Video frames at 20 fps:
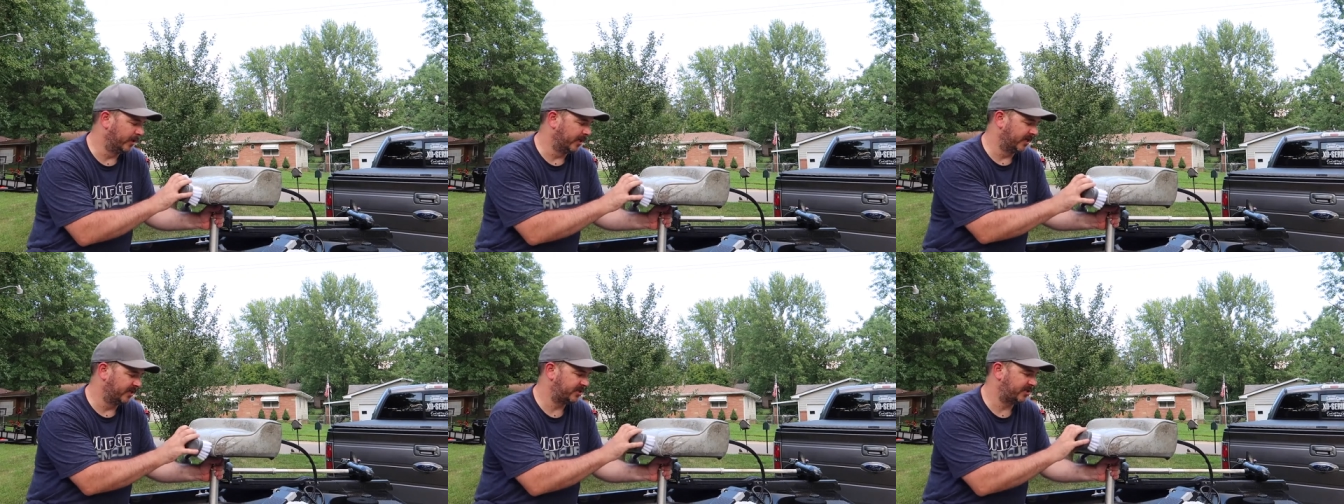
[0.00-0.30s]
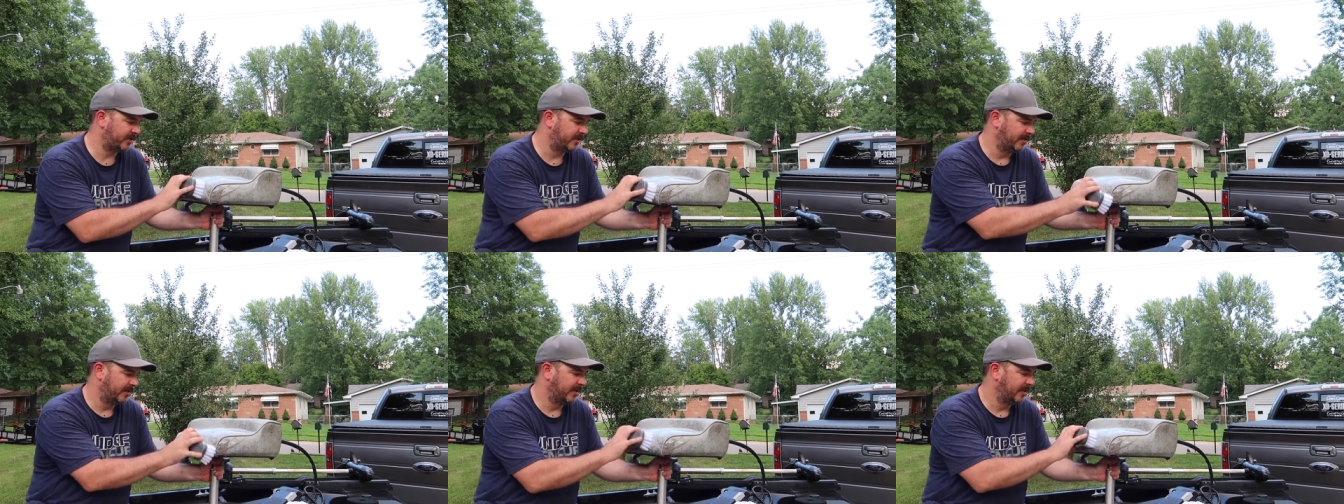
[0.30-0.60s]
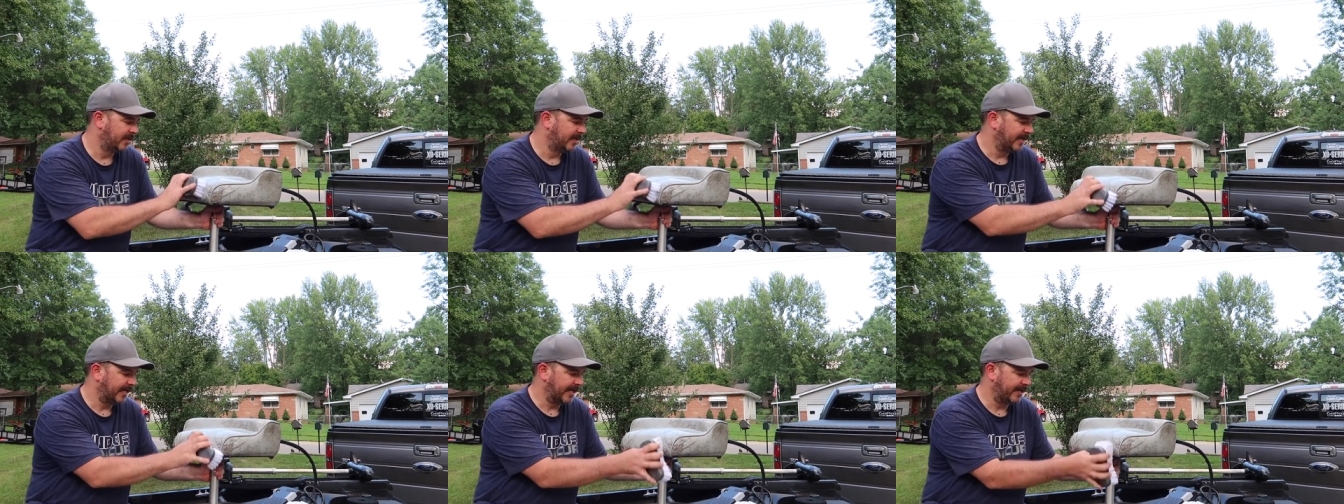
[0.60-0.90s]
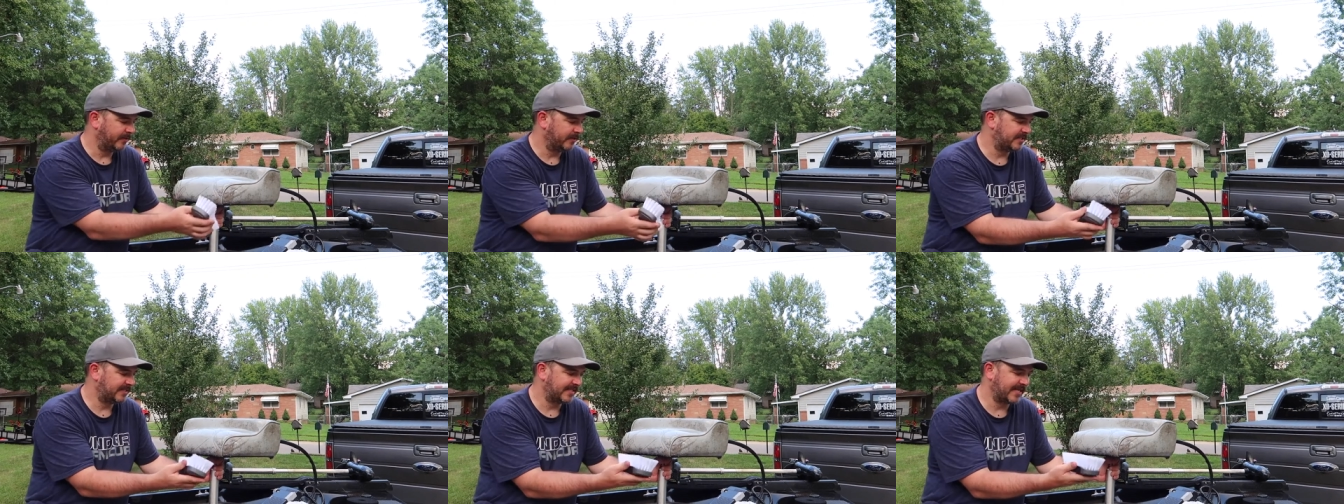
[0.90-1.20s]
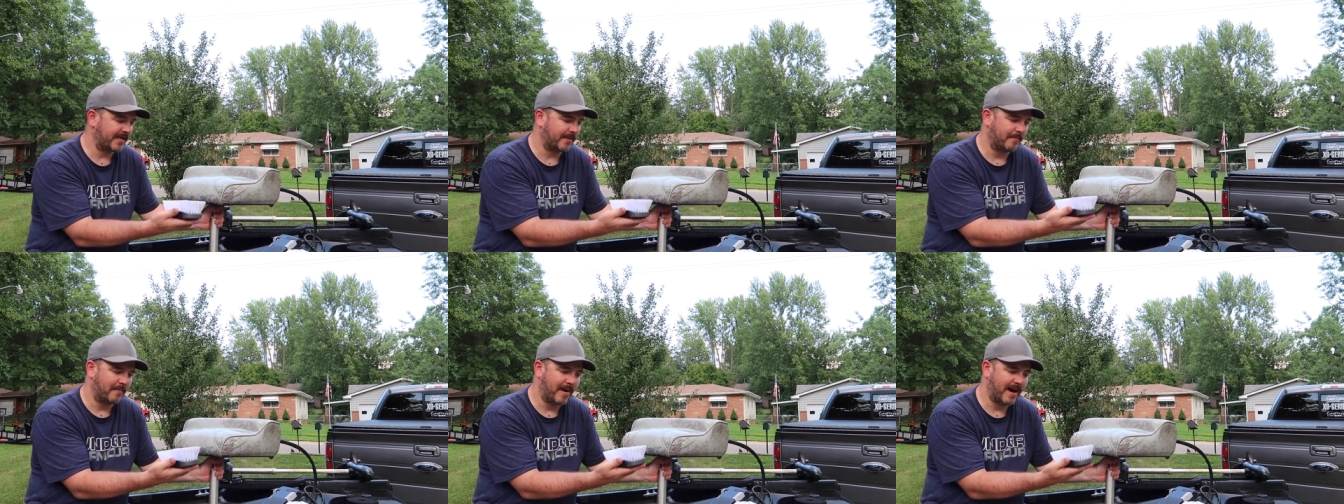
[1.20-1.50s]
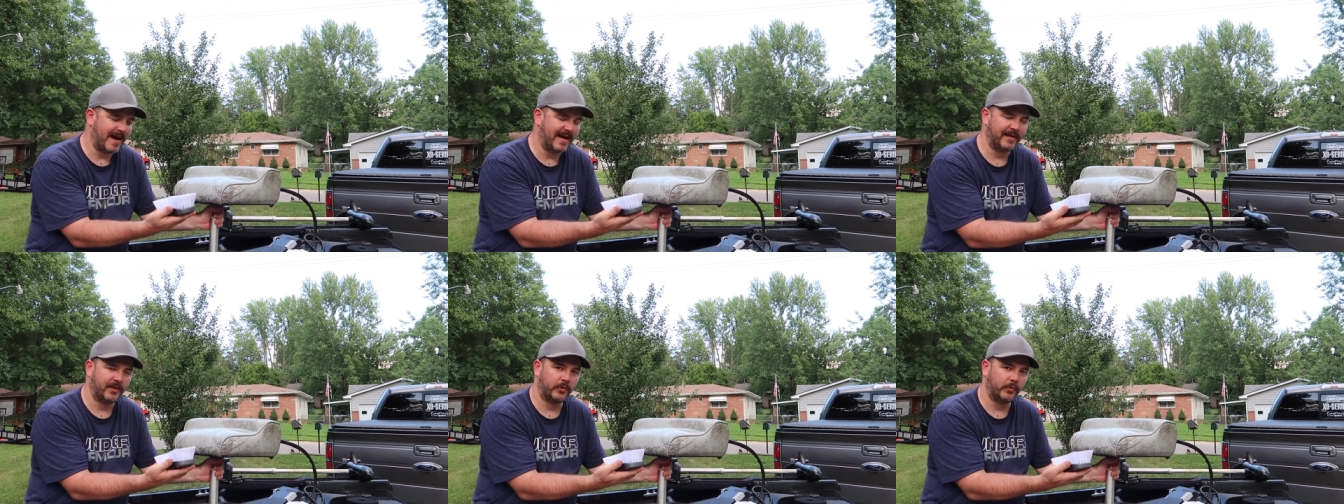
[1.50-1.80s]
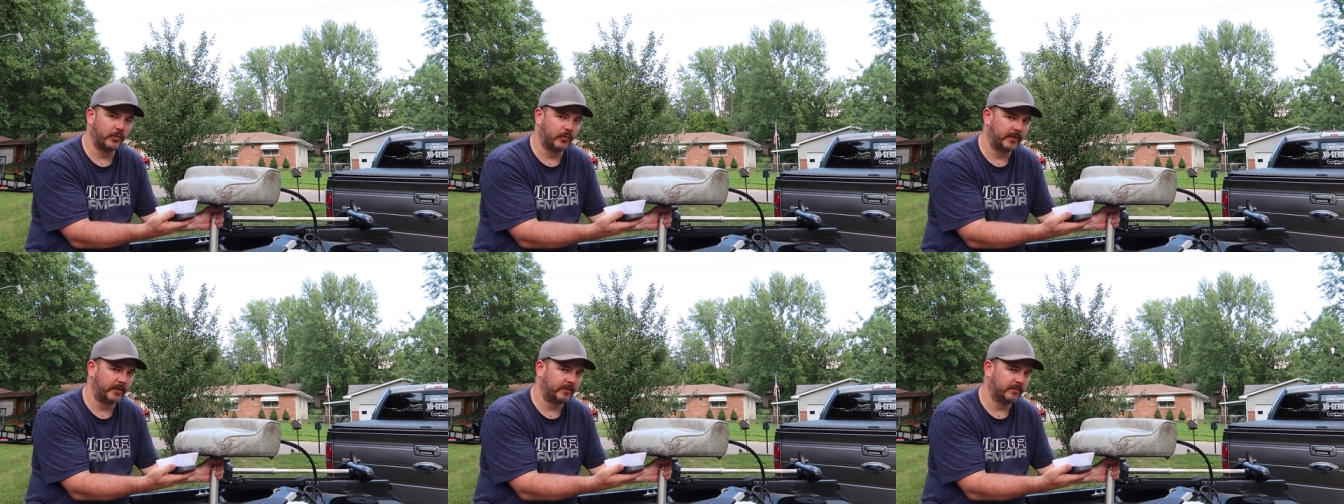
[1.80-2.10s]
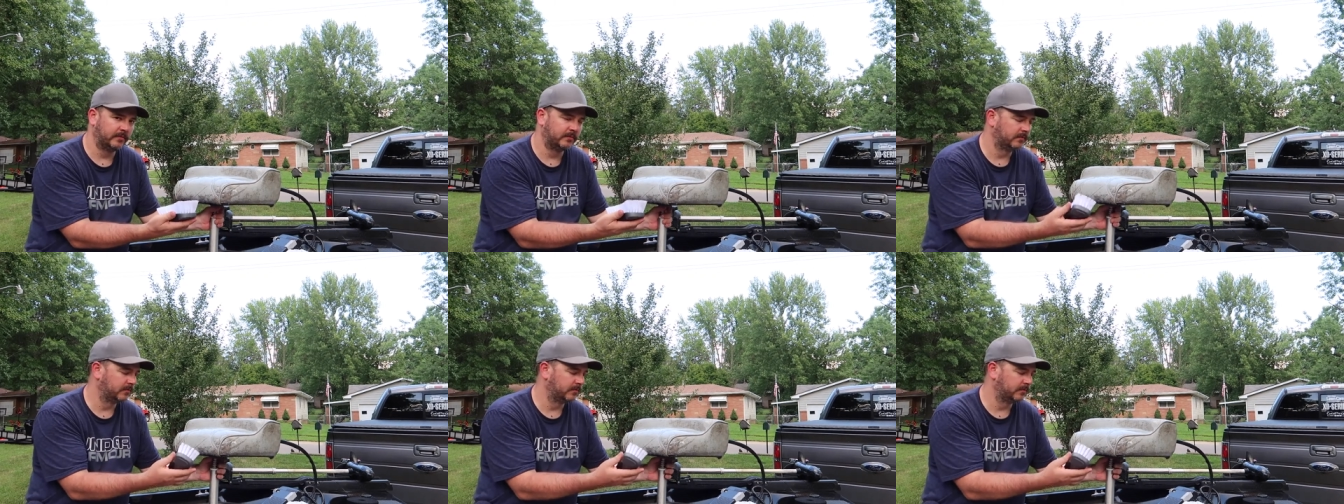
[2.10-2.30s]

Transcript: brush, I would say a mild one,